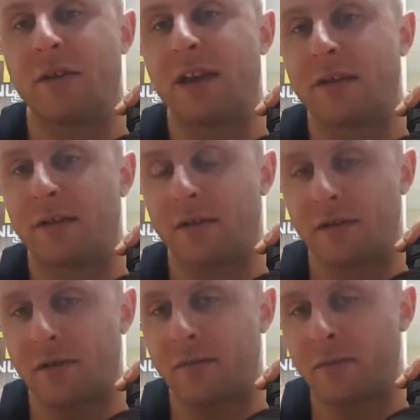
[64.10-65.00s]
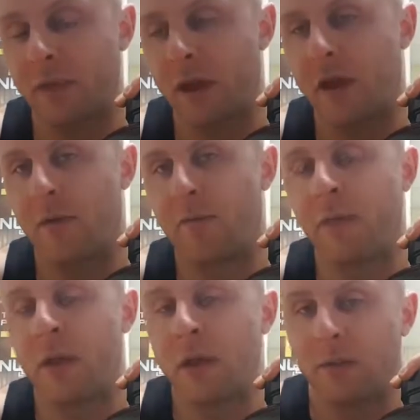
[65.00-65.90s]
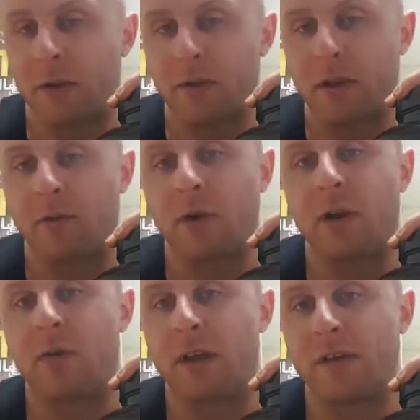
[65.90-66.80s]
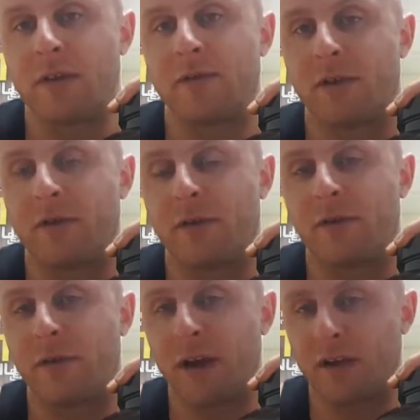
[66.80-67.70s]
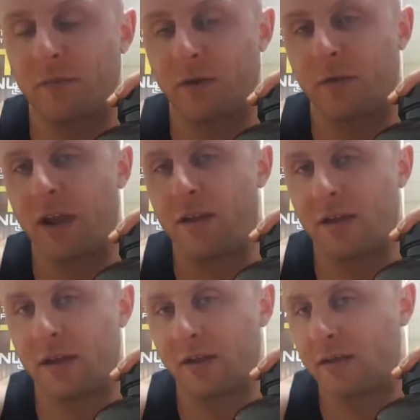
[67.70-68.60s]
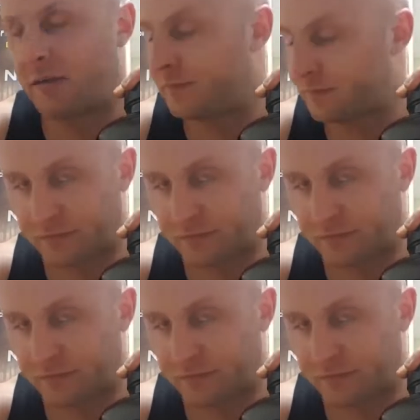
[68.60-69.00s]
to be hitting the system. People think whey release is very, very fast, but the reality is